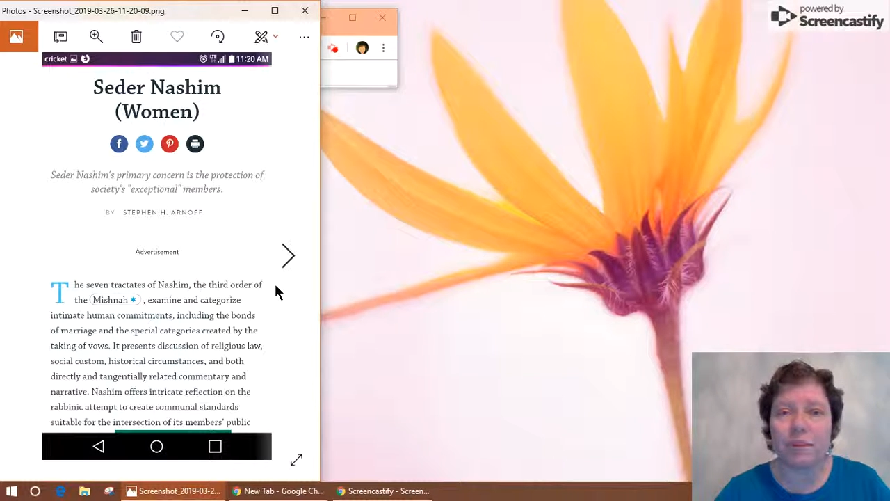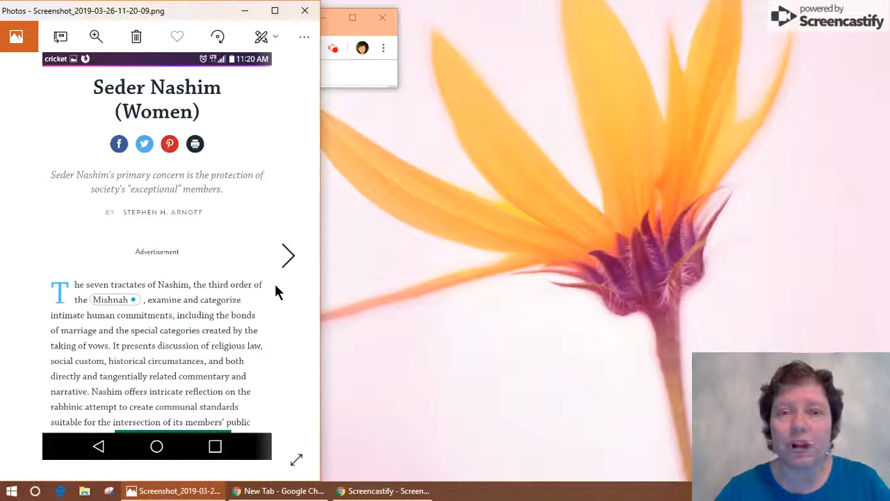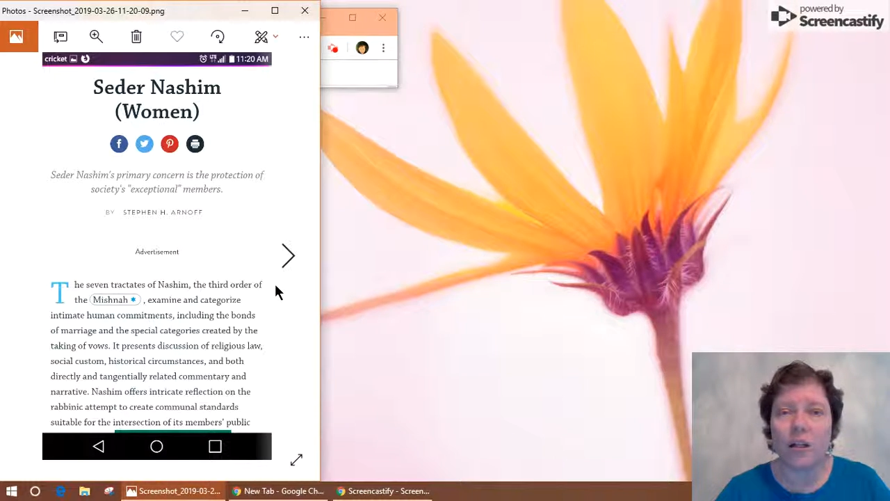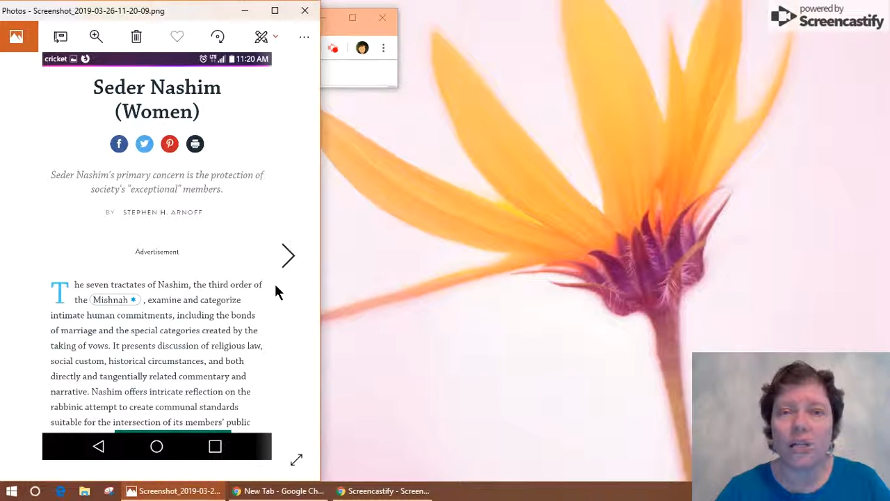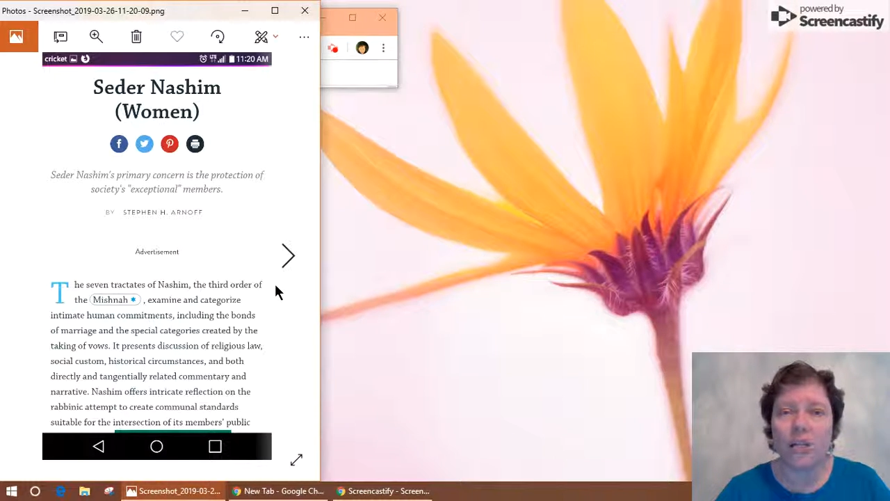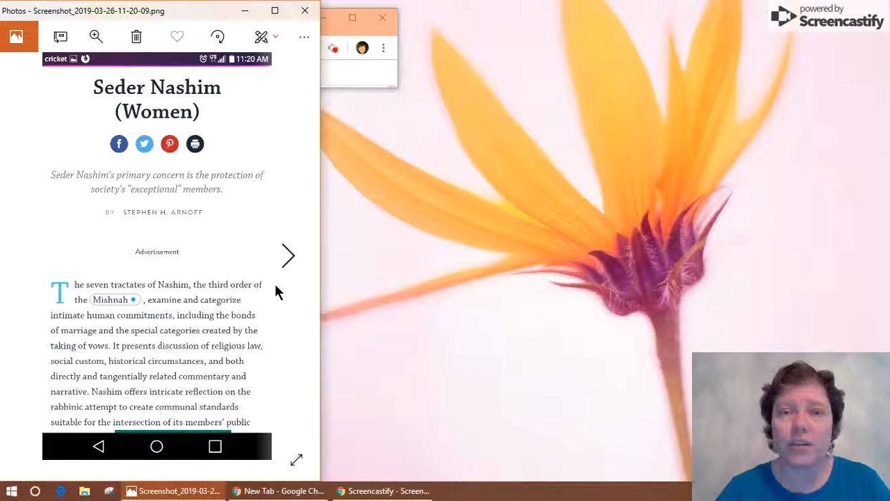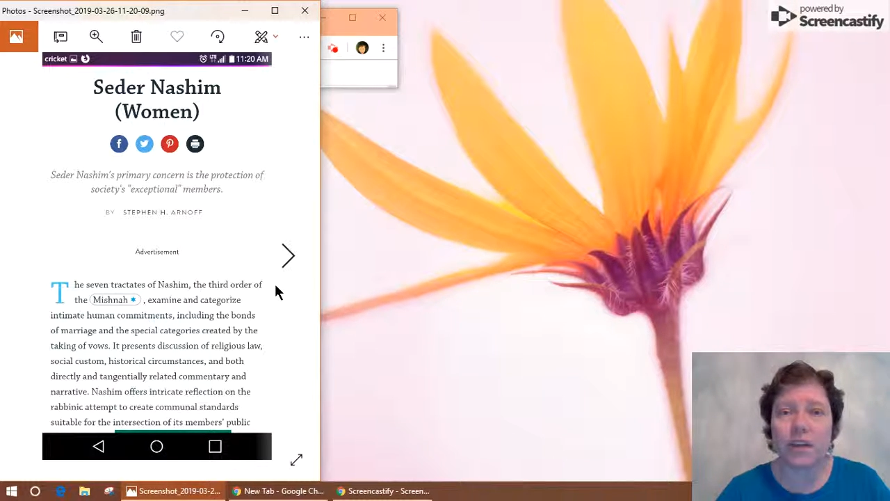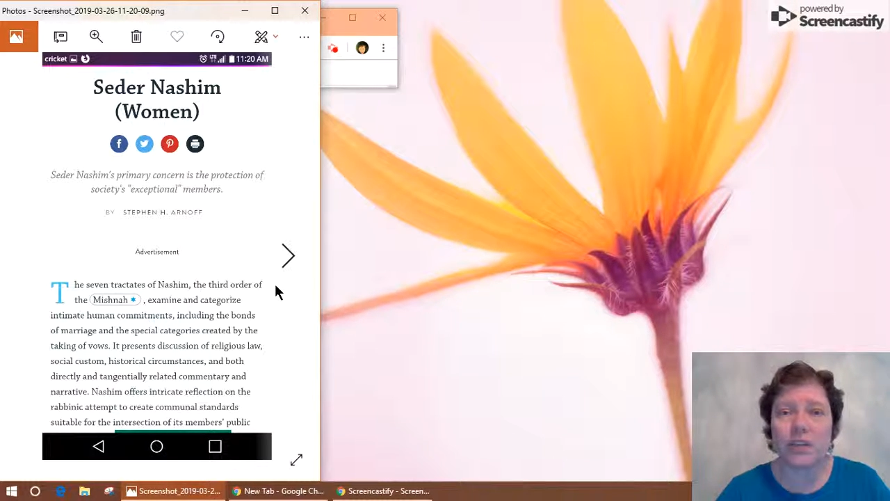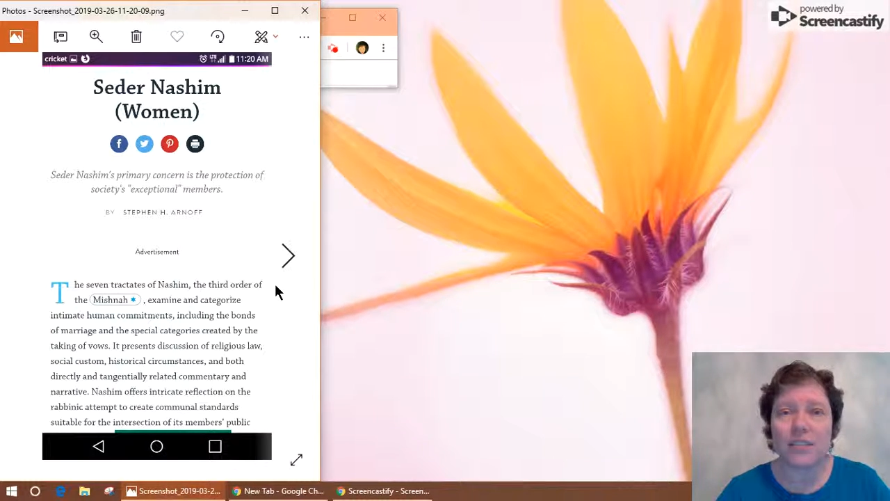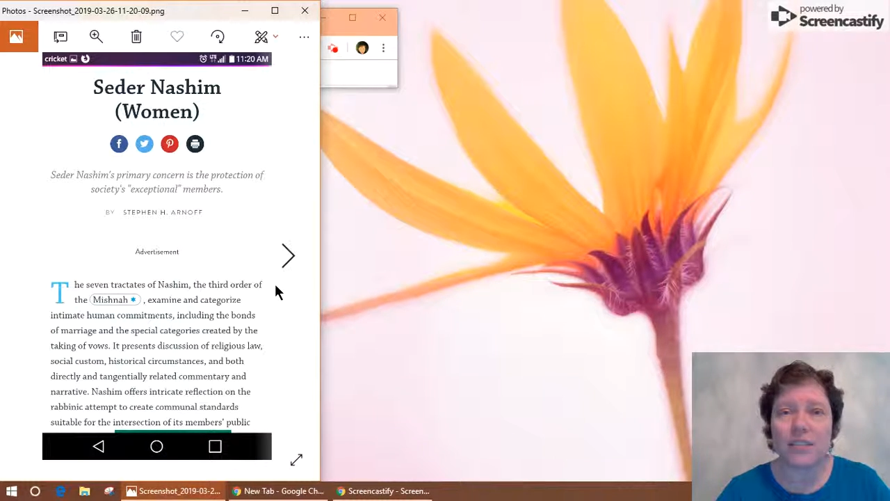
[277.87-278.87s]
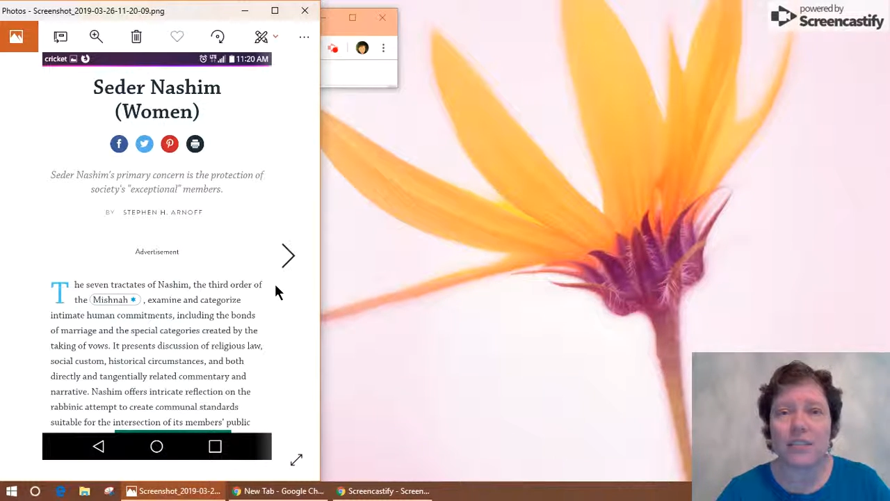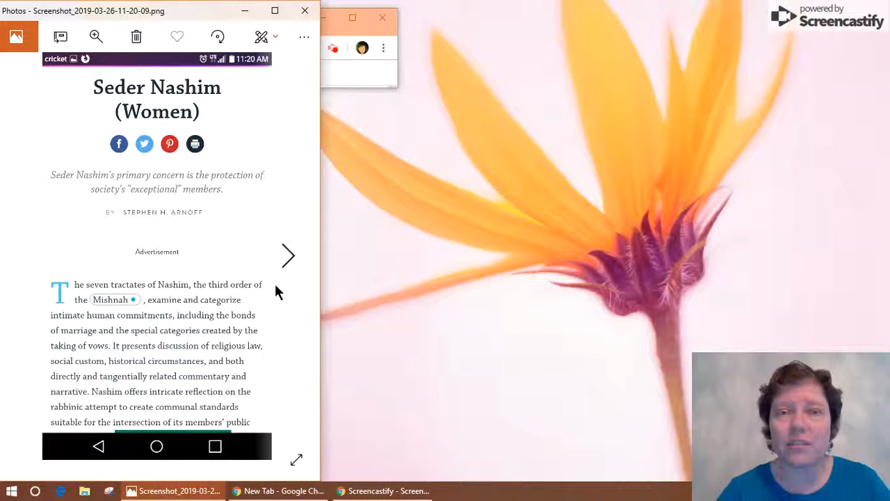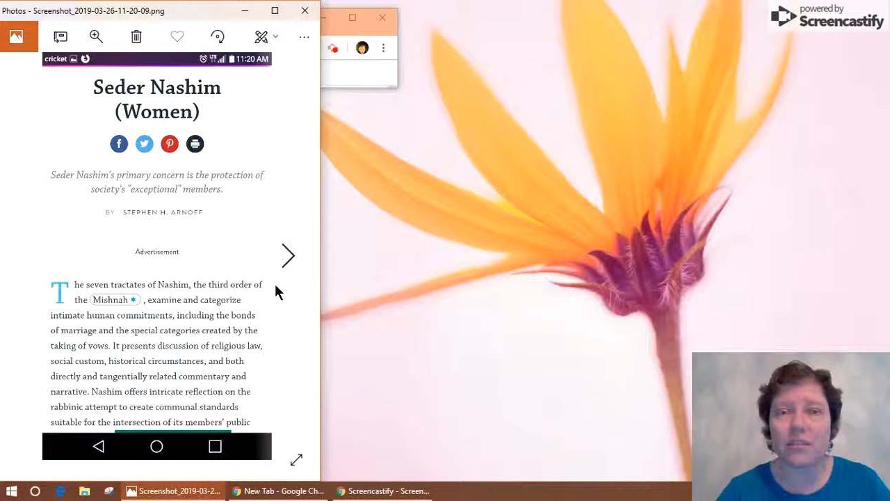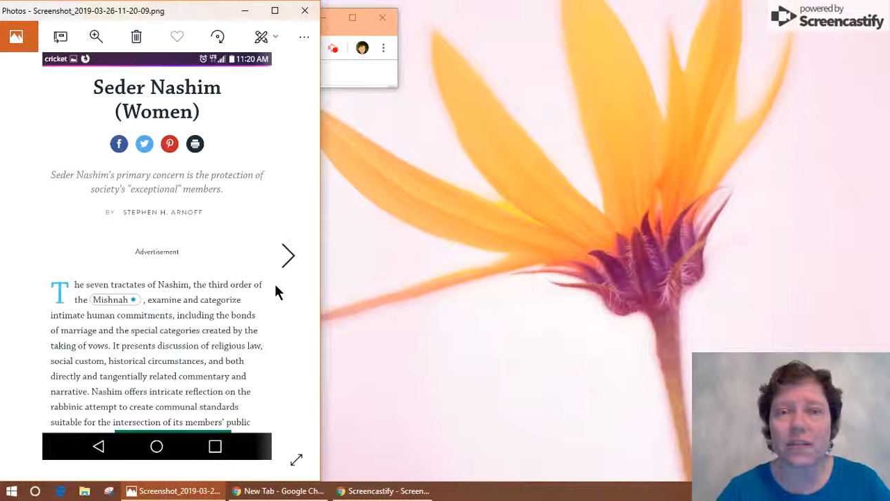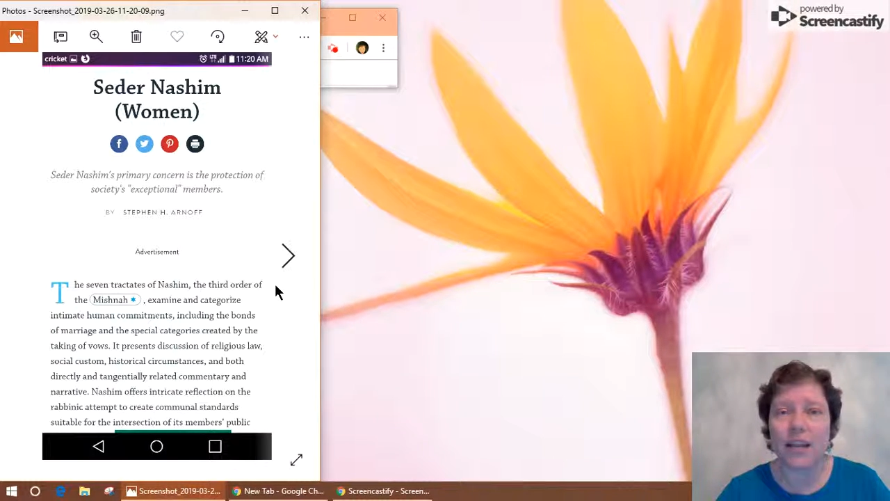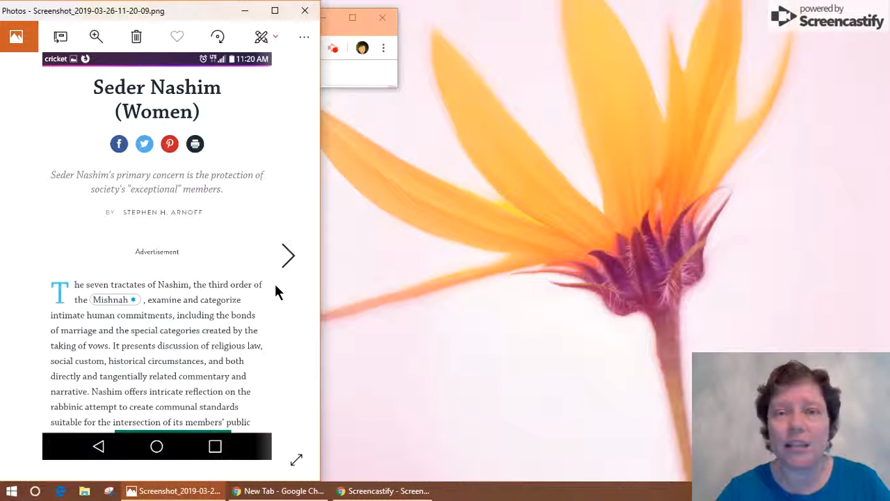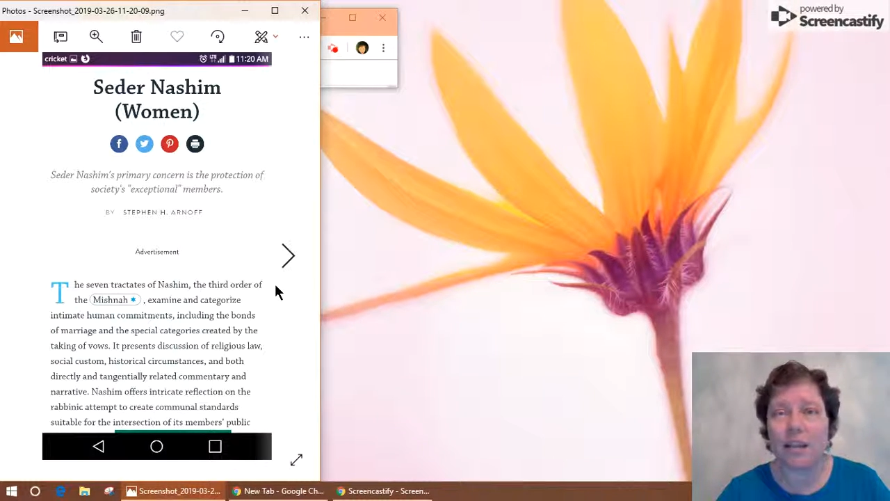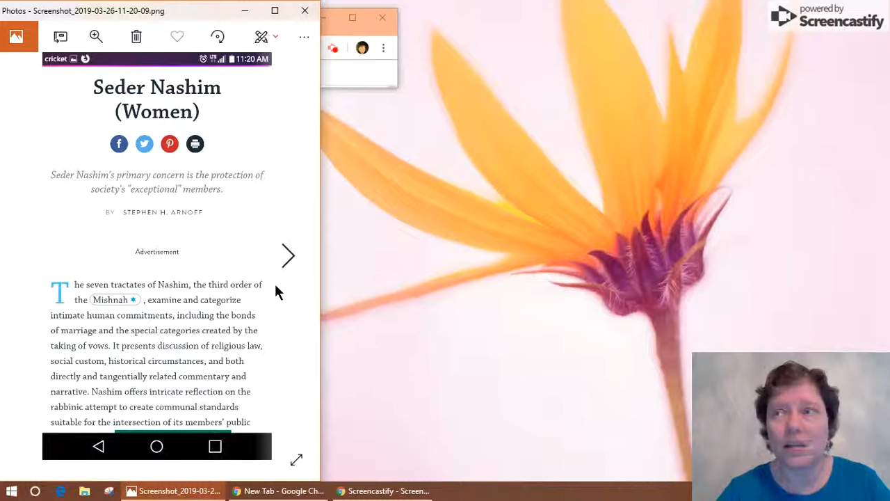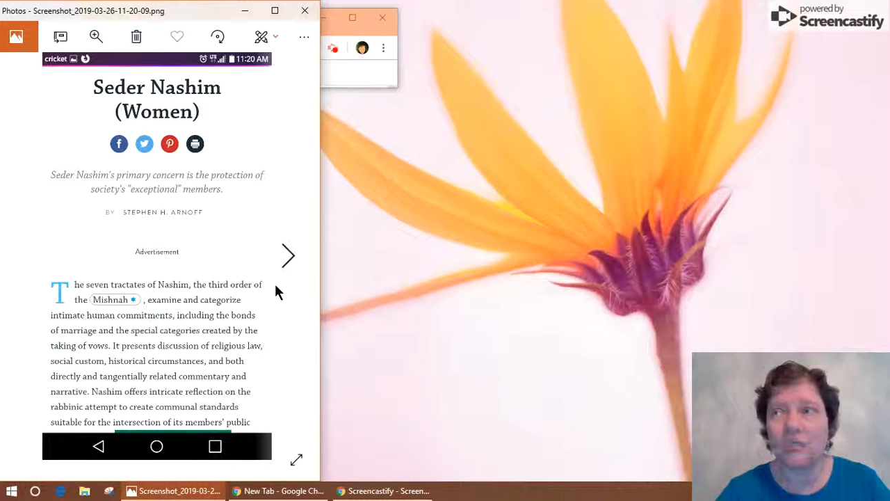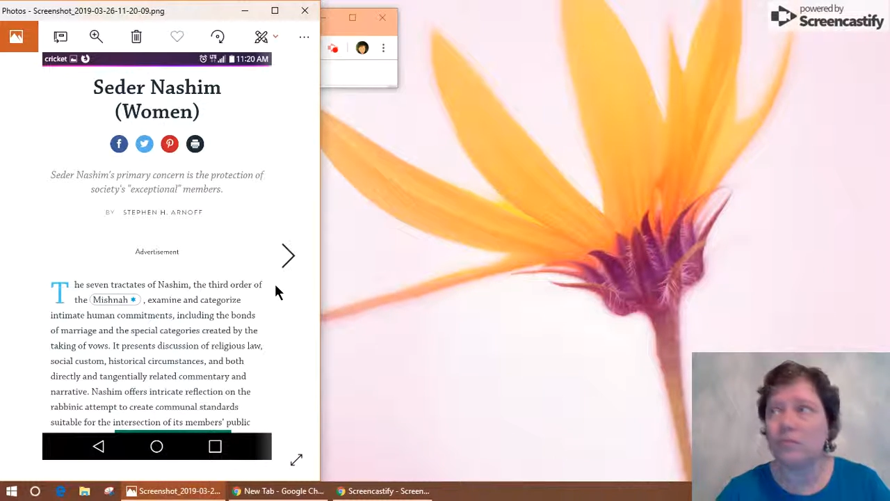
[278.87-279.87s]
called her Ezer
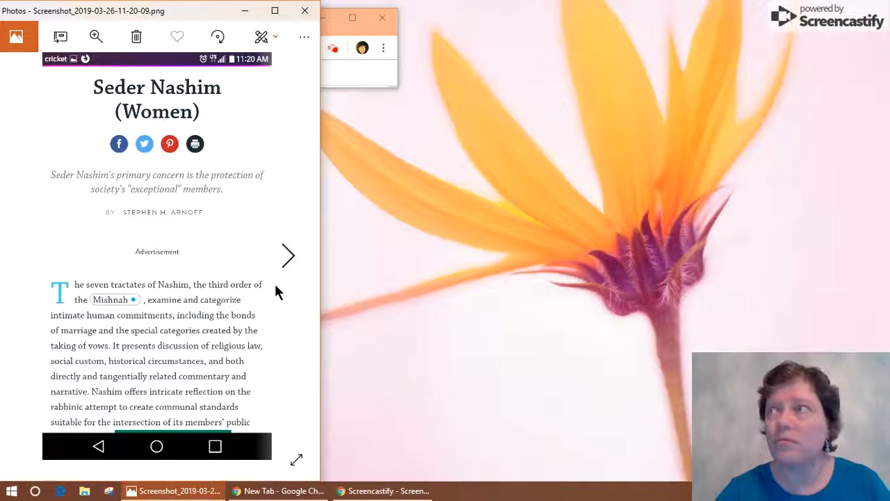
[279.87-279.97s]
Kenegdo,